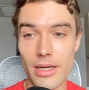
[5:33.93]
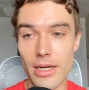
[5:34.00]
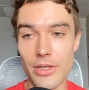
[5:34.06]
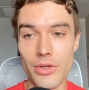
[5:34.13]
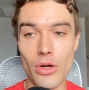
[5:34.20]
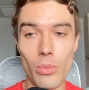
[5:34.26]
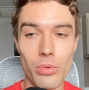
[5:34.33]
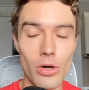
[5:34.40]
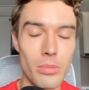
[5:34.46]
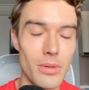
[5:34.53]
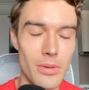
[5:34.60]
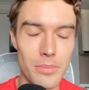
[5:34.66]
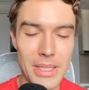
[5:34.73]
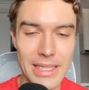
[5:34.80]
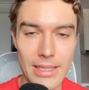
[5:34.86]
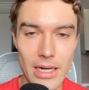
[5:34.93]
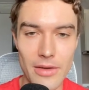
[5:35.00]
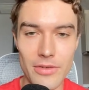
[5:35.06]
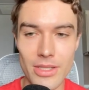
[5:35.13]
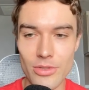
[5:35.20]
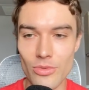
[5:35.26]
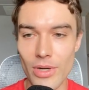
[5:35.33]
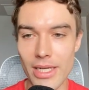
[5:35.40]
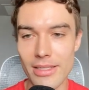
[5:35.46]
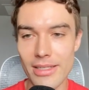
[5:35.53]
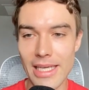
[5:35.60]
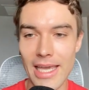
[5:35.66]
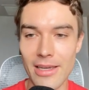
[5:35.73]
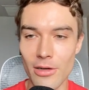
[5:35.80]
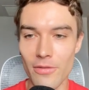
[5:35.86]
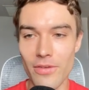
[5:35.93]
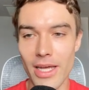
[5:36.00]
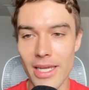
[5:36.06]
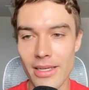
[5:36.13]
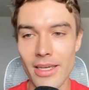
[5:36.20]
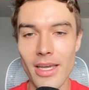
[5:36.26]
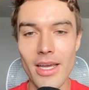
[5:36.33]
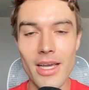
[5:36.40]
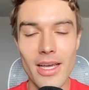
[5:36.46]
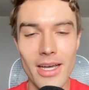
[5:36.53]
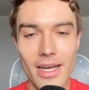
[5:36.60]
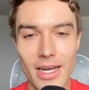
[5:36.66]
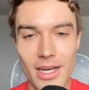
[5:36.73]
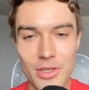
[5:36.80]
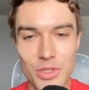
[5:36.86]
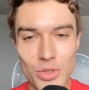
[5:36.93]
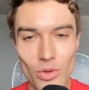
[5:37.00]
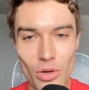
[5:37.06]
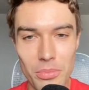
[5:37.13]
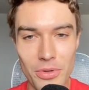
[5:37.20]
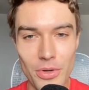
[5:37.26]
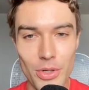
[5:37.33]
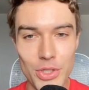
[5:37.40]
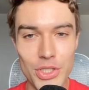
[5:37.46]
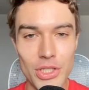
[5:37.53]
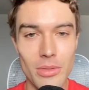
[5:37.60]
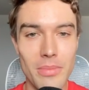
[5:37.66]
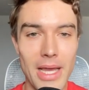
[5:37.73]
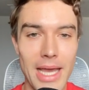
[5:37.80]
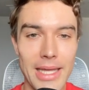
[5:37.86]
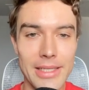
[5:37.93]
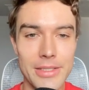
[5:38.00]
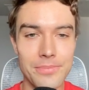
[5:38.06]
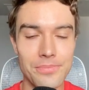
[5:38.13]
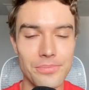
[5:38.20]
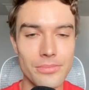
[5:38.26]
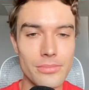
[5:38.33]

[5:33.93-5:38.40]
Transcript: probably Peter Levels, right, king of like solopreneurship, and